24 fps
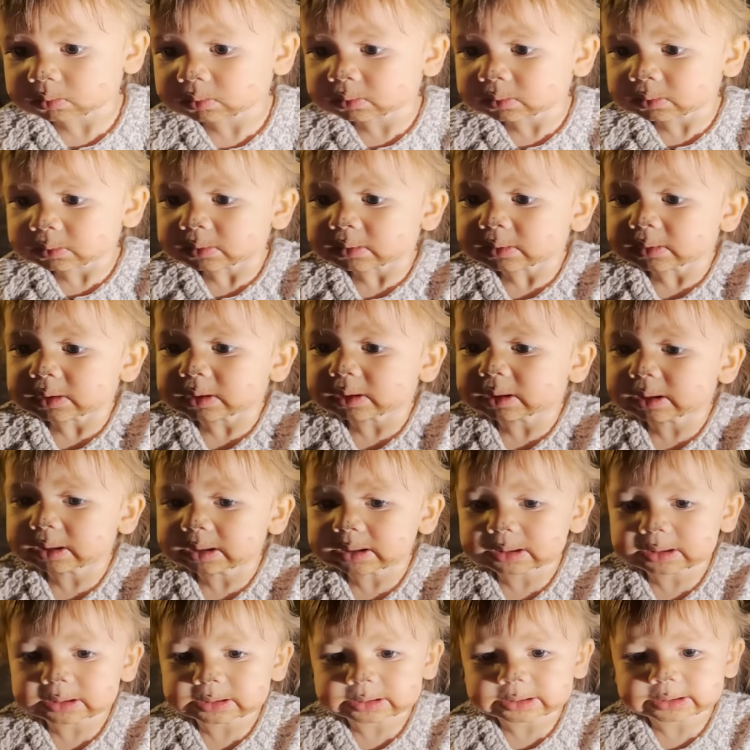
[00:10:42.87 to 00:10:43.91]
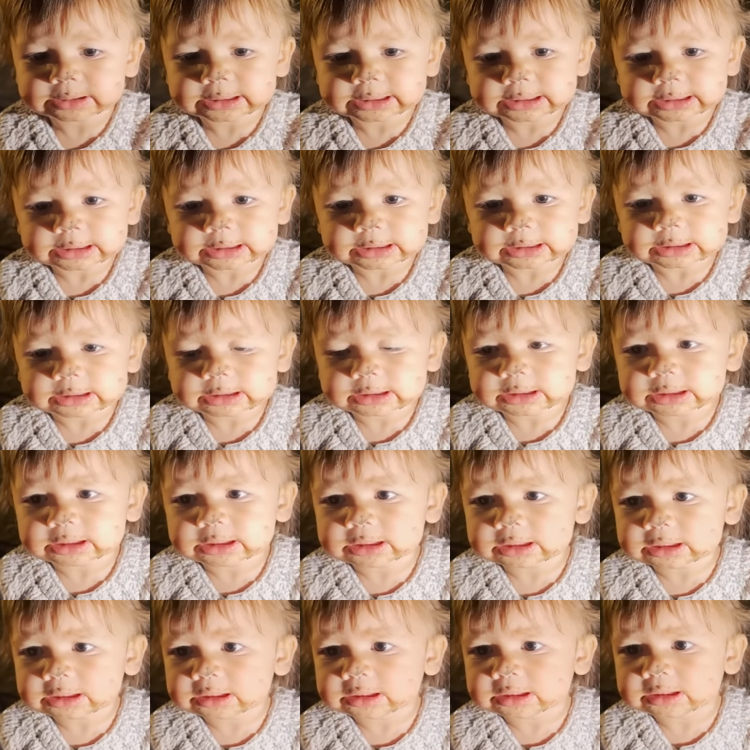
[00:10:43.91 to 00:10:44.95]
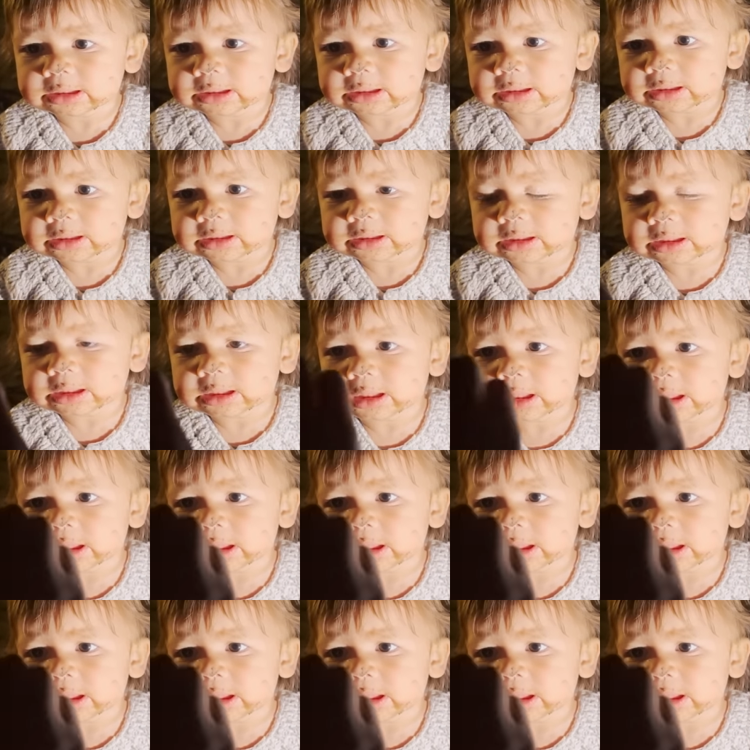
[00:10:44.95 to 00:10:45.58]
Oh, ew. Neymar. Hurry, give me some water.